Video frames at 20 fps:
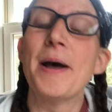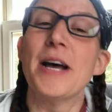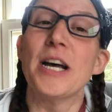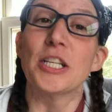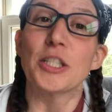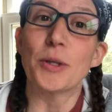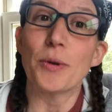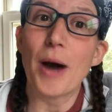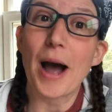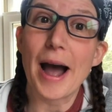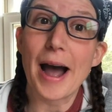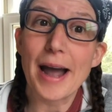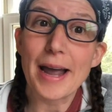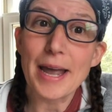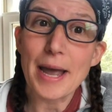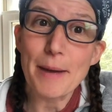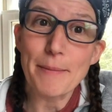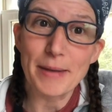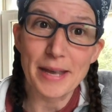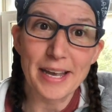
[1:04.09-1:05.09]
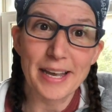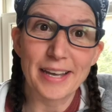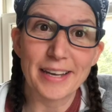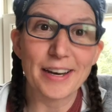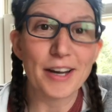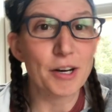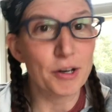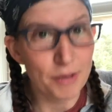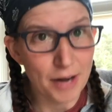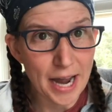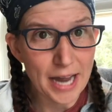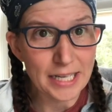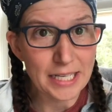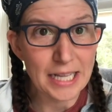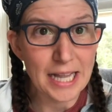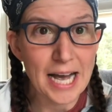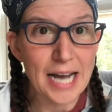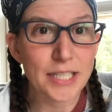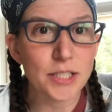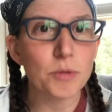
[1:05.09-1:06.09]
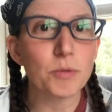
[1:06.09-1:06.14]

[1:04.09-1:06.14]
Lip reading: So I am in a grad class,